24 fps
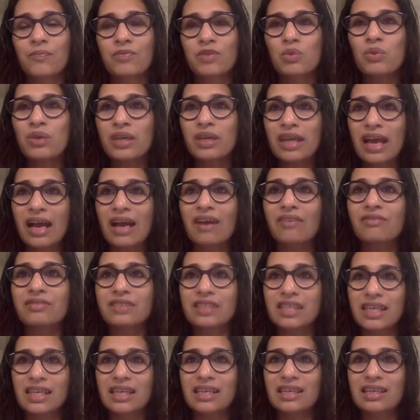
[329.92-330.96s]
we have
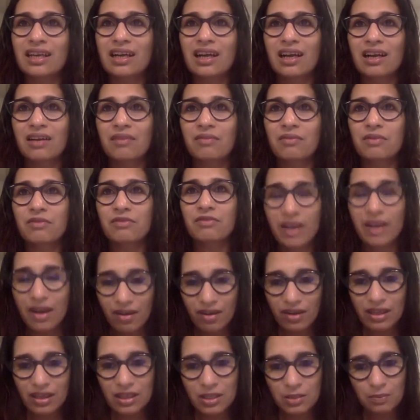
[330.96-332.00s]
data,
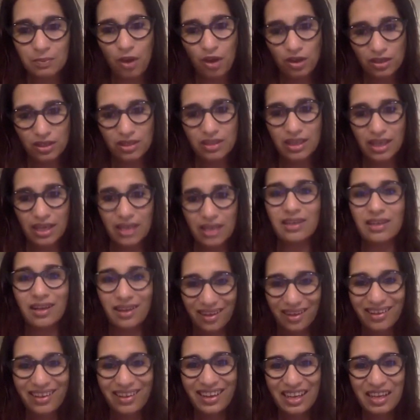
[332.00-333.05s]
very spotty data,
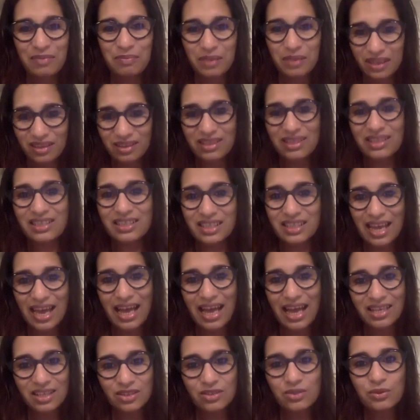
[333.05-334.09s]
because
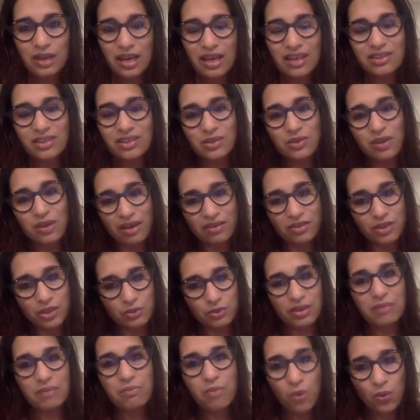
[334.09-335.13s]
as soon as you are
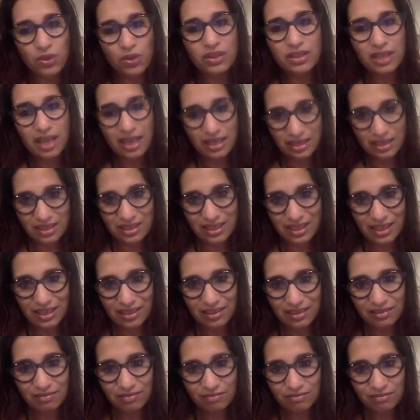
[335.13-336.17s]
doing more
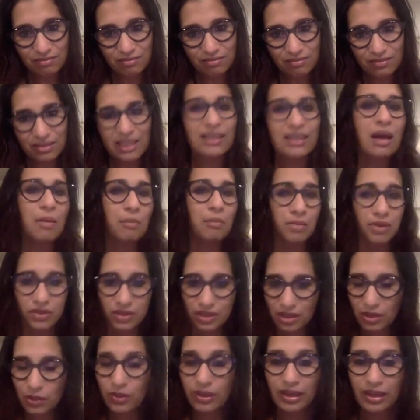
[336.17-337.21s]
testing, the numbers
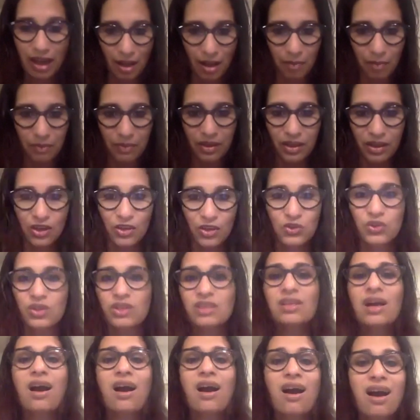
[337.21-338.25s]
are going up. So it's
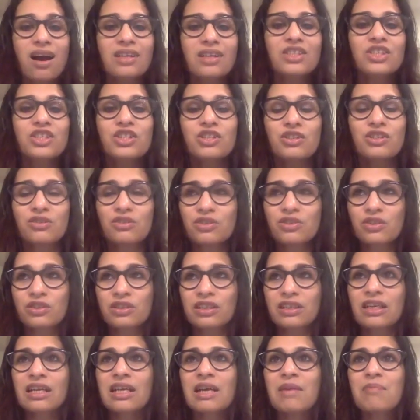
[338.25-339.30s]
hard to, so
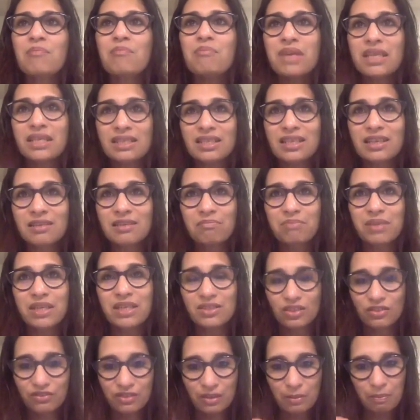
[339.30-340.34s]
the missing piece
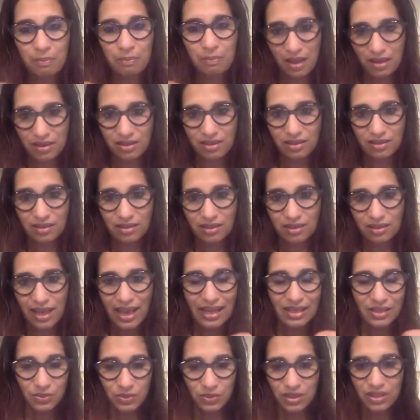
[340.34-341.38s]
of the puzzle,
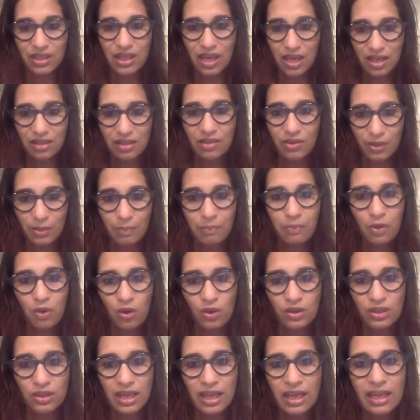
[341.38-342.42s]
as we say in the
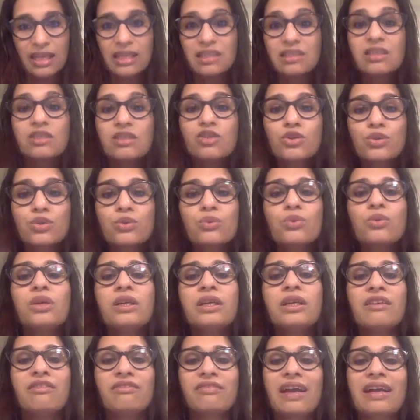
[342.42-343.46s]
report, is the truly
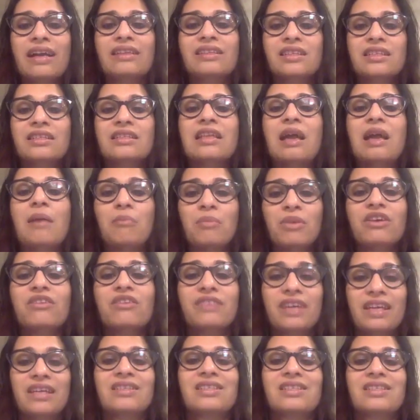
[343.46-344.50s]
affected number of
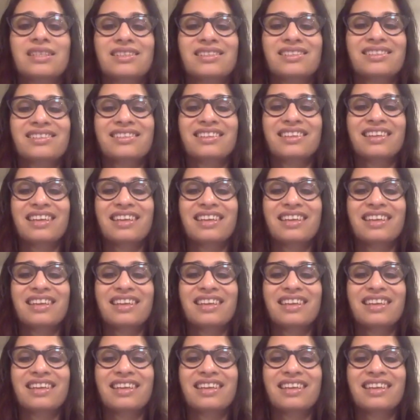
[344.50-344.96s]
cases.